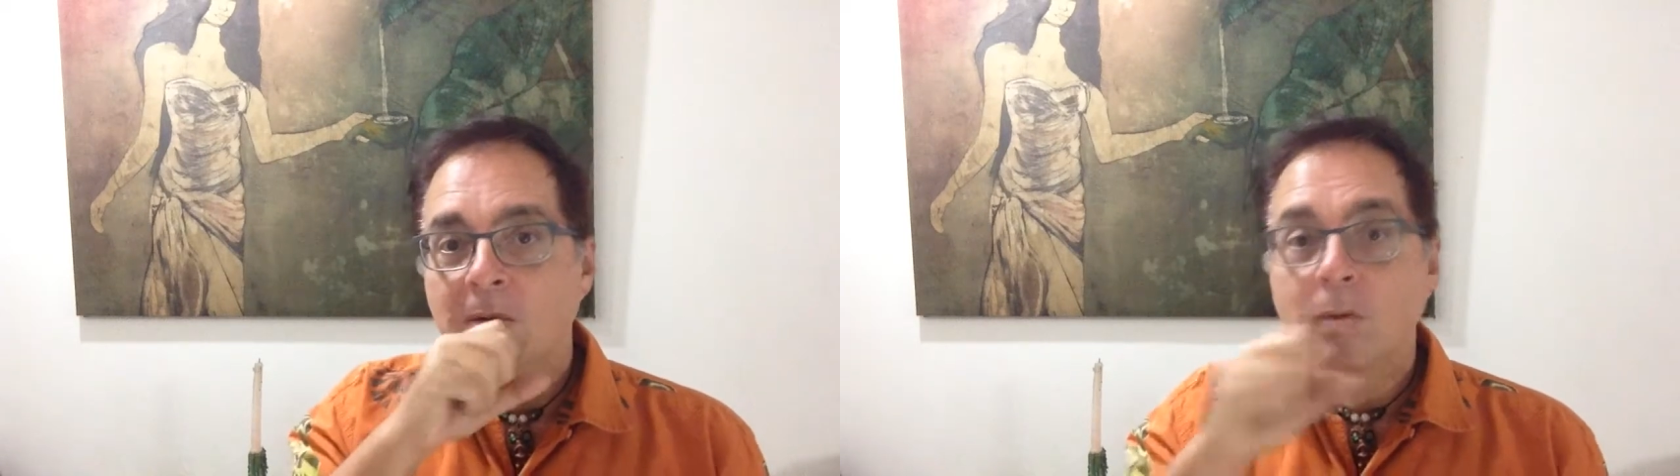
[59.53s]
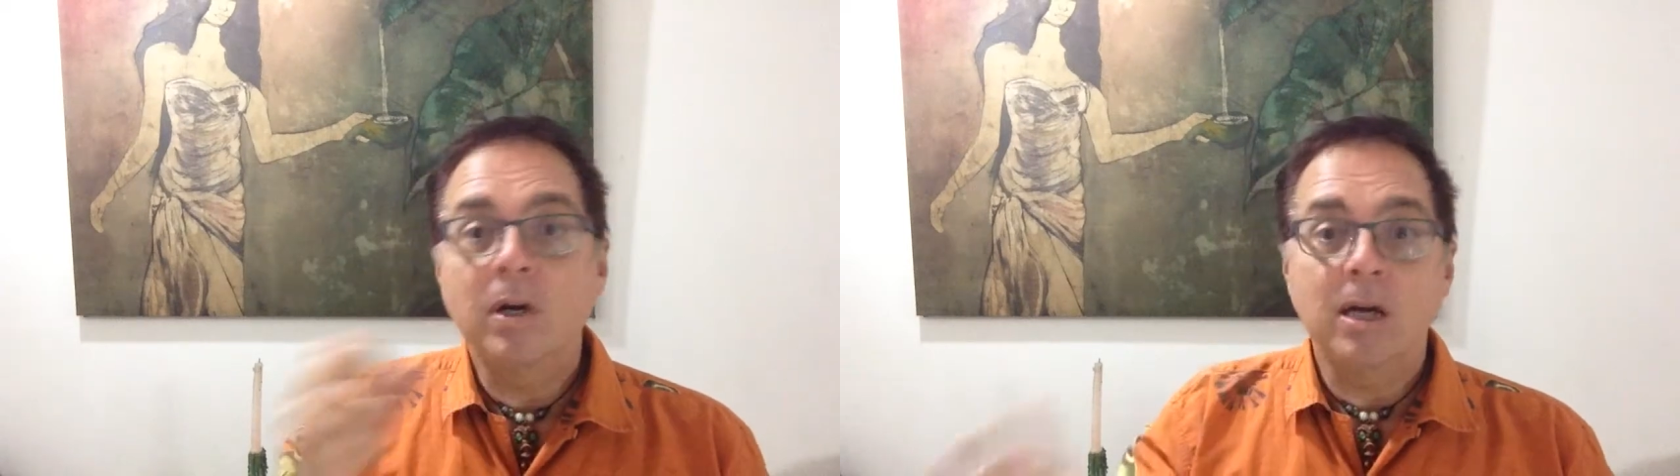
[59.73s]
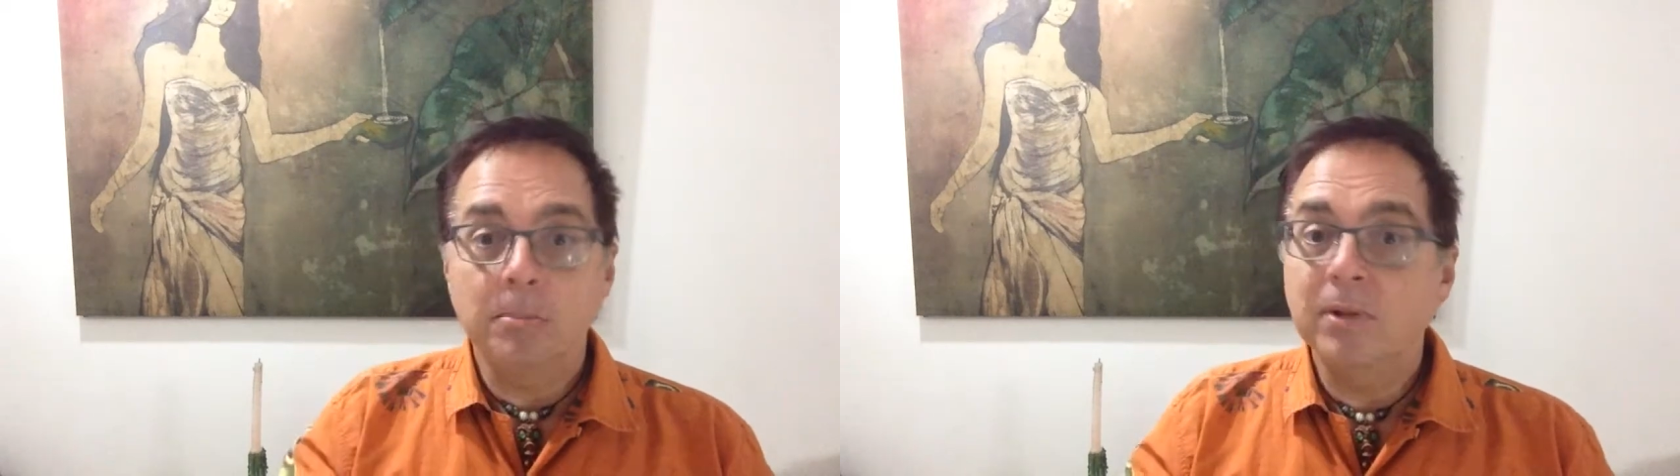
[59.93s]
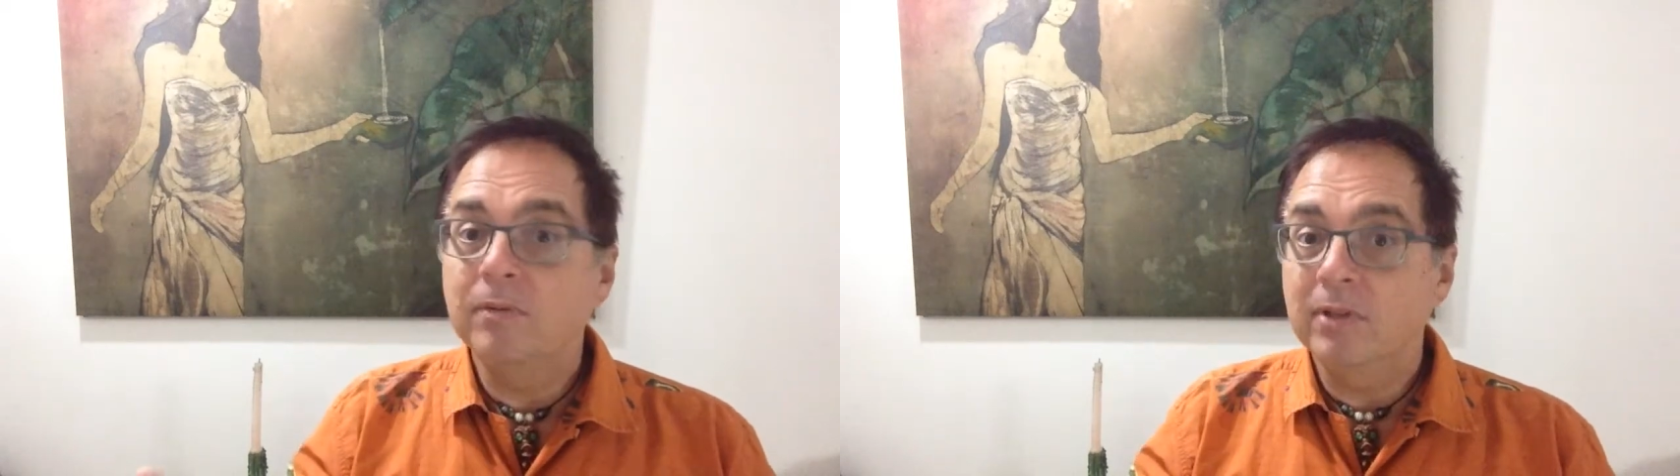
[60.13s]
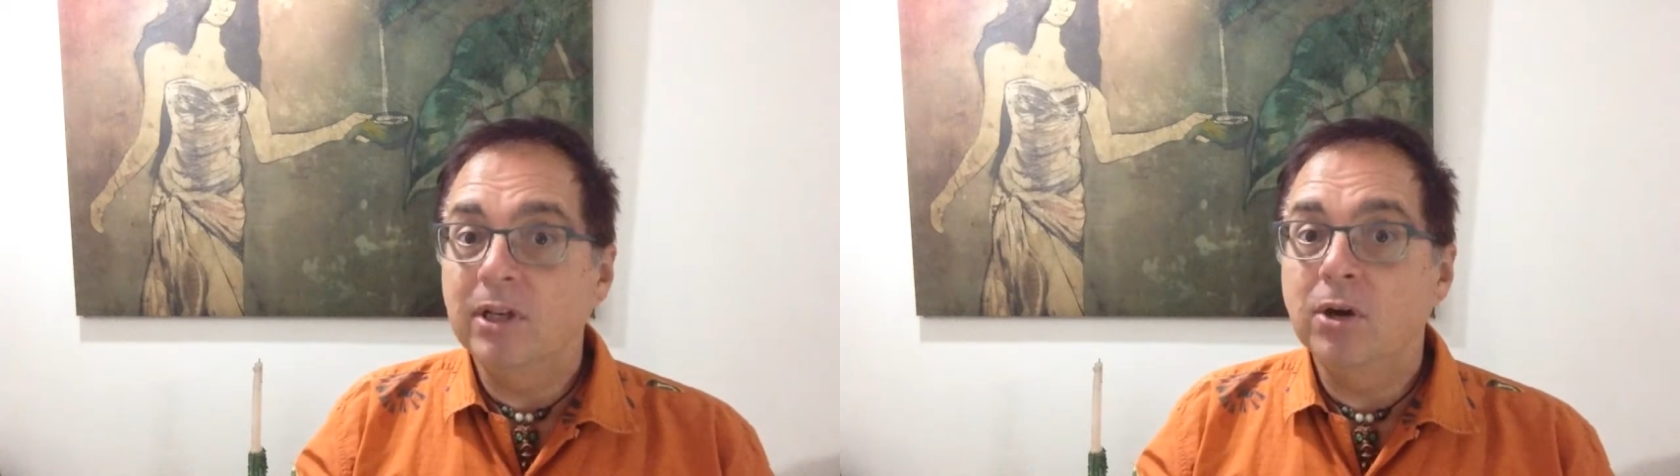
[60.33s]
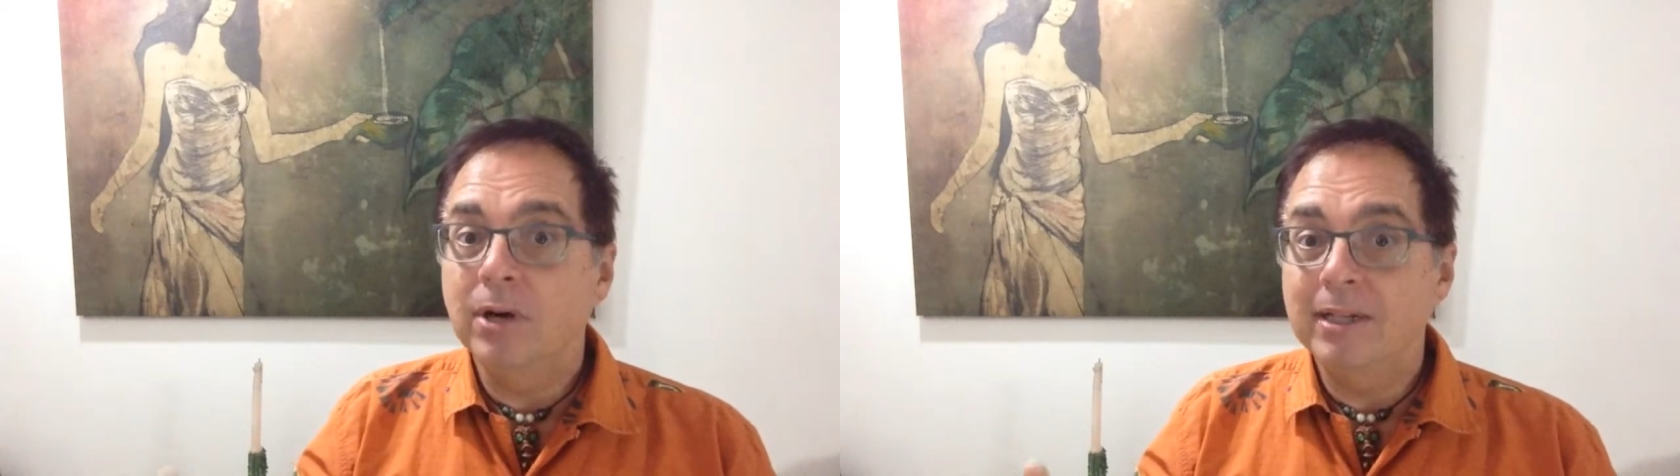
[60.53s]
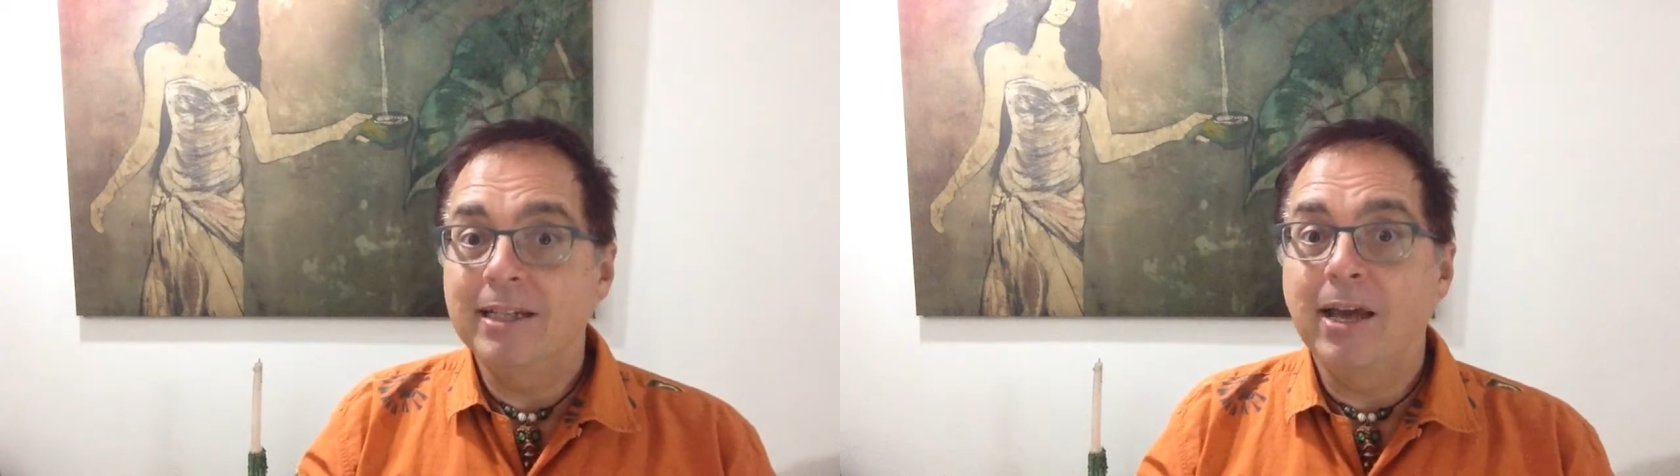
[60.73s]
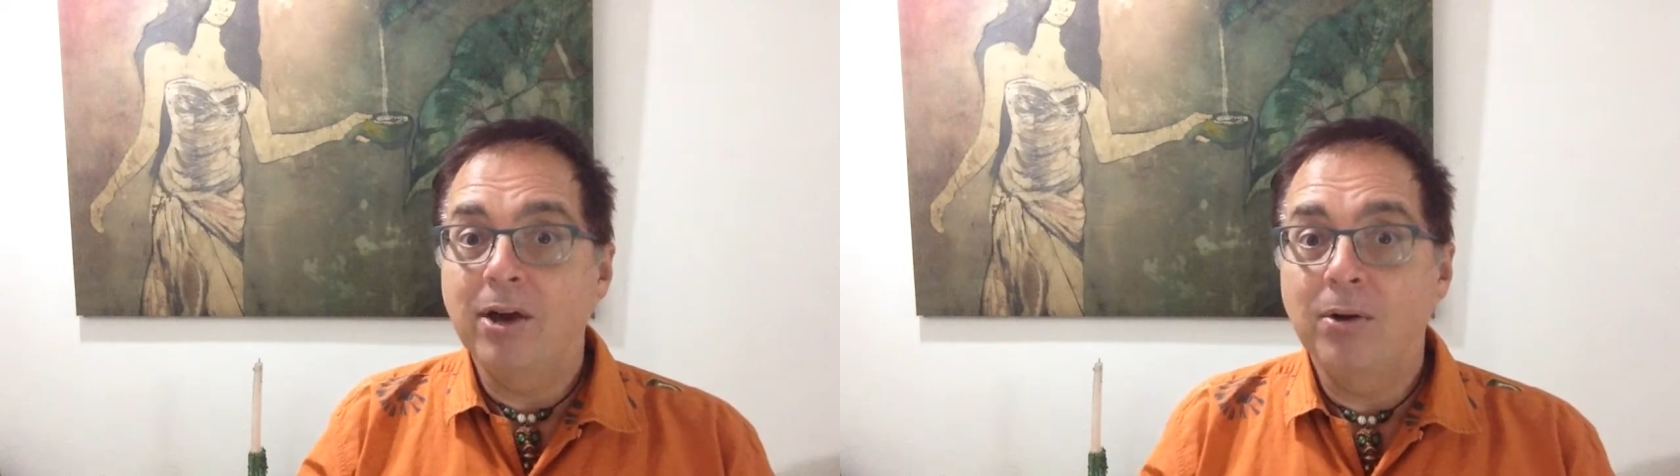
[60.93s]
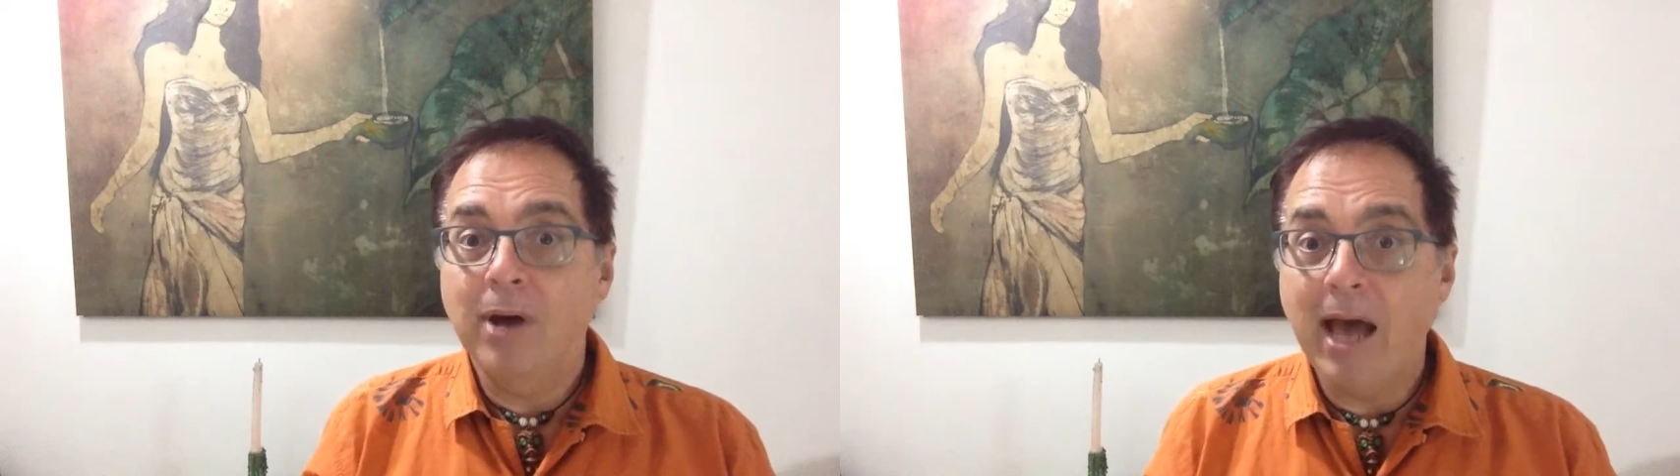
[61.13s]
were a couple of Leo Addeo